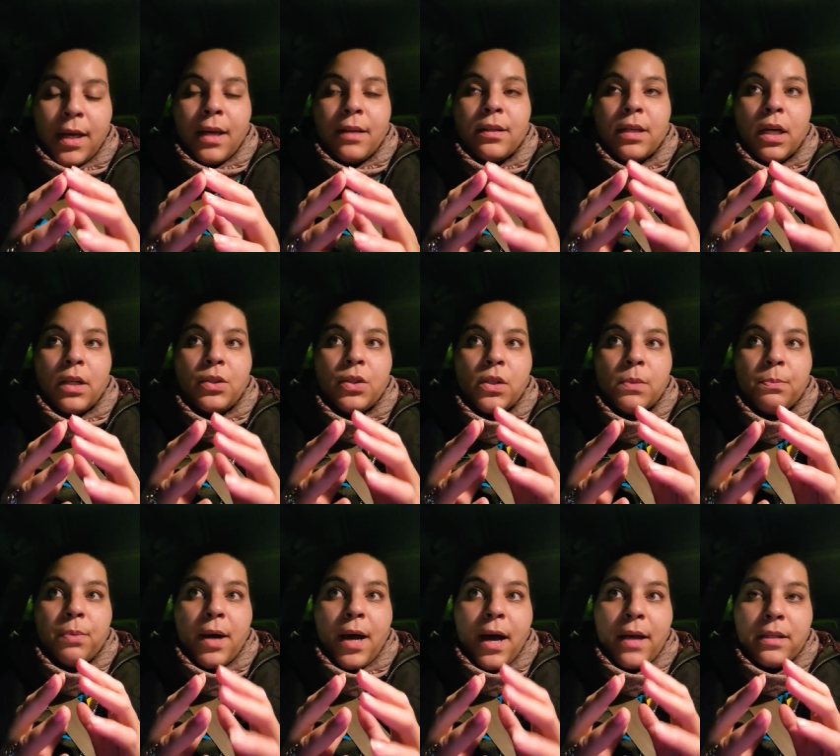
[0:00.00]
not just
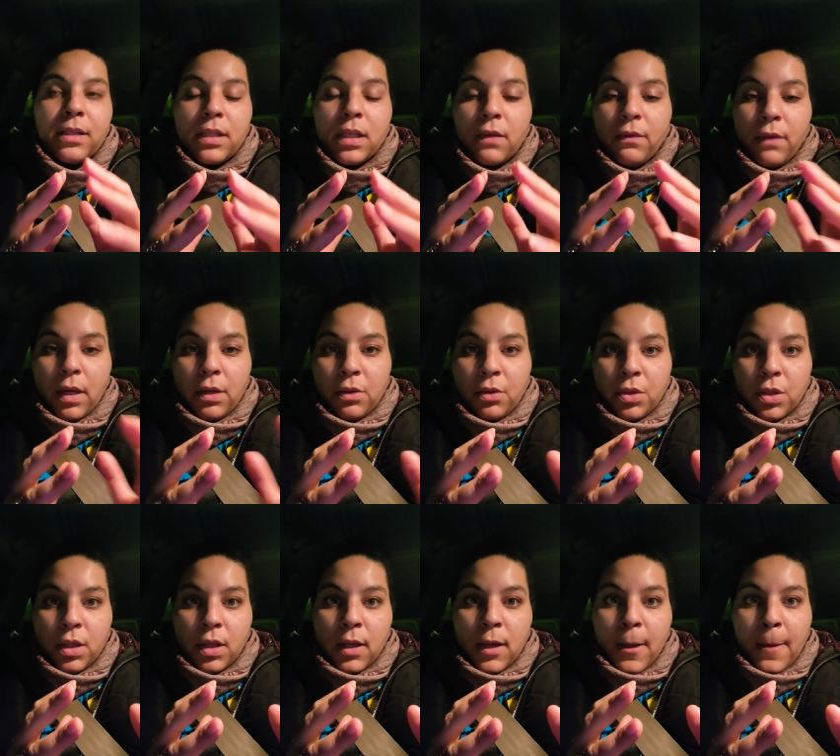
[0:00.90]
positive
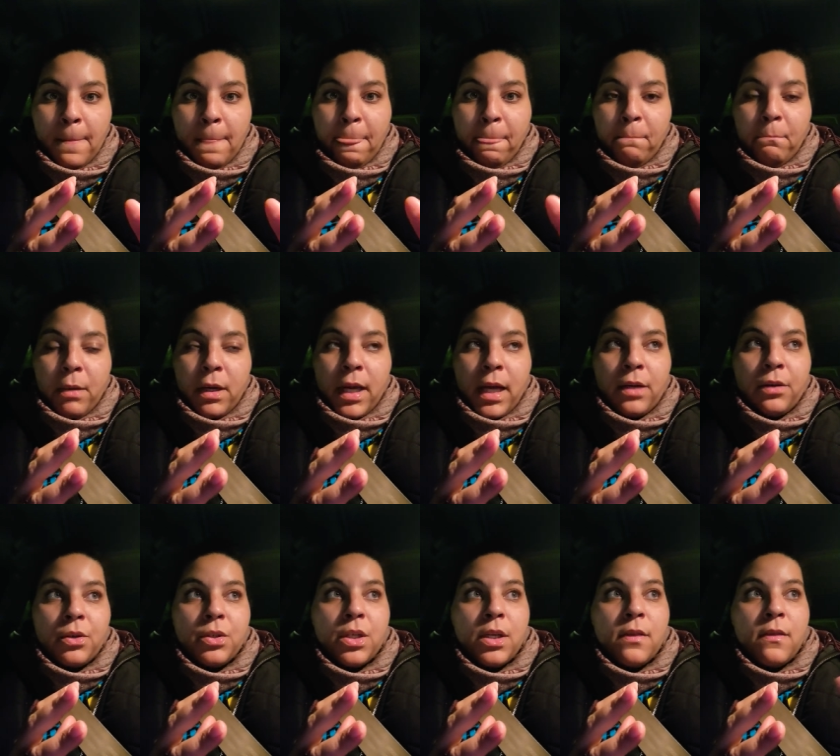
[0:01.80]
energy but
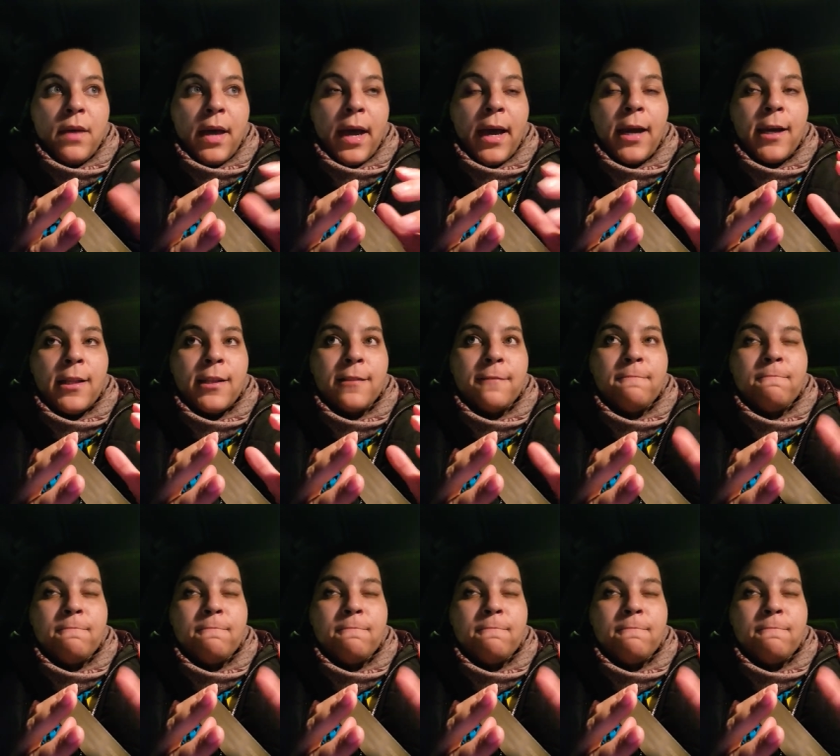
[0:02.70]
energy that